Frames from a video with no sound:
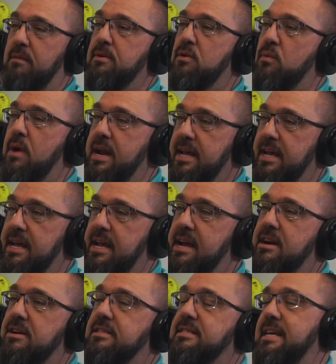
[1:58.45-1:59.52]
He'll be ready.
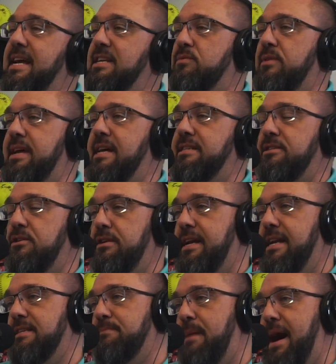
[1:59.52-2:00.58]
He understands what he has to do to
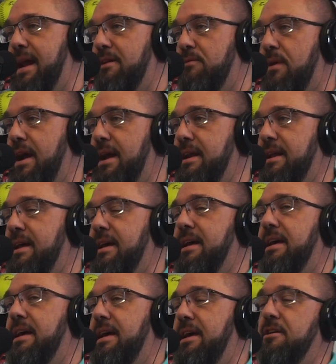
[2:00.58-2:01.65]
get his body right.
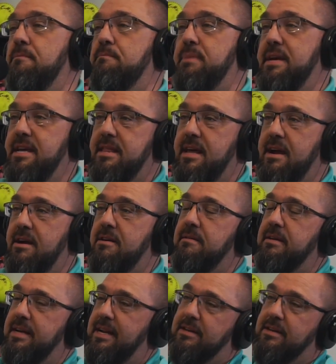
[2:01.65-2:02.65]
He'll be there. And